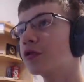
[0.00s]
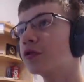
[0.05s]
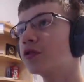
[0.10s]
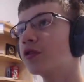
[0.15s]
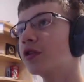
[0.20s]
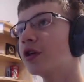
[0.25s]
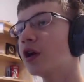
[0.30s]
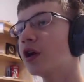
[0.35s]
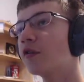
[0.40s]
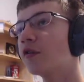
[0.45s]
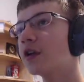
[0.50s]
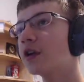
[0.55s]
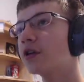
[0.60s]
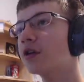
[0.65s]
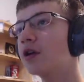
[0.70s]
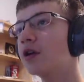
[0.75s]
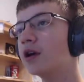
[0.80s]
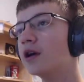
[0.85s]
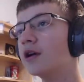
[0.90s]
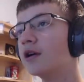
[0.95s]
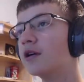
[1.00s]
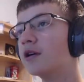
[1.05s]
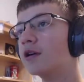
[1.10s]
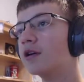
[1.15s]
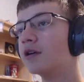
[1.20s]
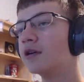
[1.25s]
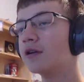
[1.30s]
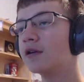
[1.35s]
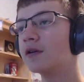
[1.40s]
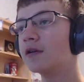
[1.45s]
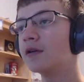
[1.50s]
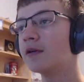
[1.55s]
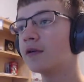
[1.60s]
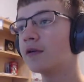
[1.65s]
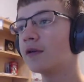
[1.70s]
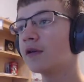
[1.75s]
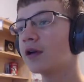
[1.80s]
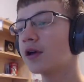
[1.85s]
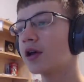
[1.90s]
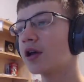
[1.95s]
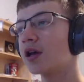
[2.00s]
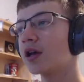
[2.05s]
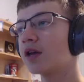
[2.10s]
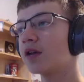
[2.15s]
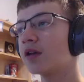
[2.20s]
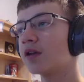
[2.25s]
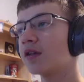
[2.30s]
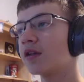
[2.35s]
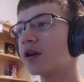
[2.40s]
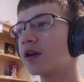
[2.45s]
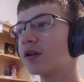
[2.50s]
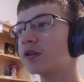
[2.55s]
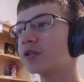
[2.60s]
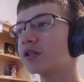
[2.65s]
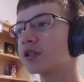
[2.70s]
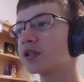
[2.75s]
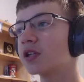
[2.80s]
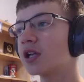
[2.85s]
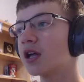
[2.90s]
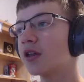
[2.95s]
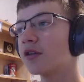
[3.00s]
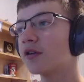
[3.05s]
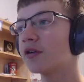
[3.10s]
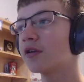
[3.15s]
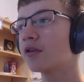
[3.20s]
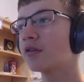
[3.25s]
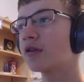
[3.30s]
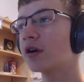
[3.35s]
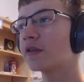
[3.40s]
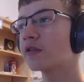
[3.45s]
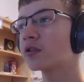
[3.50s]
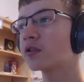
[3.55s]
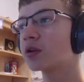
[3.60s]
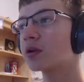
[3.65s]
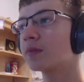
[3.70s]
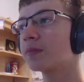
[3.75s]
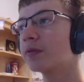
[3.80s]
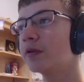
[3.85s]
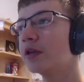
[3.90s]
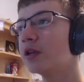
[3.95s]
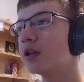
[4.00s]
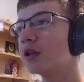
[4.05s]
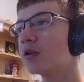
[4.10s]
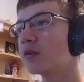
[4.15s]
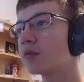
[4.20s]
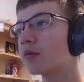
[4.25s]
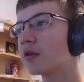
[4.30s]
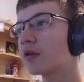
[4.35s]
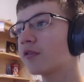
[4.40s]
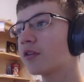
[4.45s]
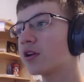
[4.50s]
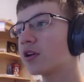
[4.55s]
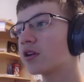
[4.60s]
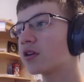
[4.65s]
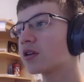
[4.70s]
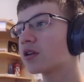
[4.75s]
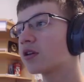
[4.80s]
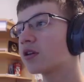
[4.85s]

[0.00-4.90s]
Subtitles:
to the elevator. And there's another level completed. We're like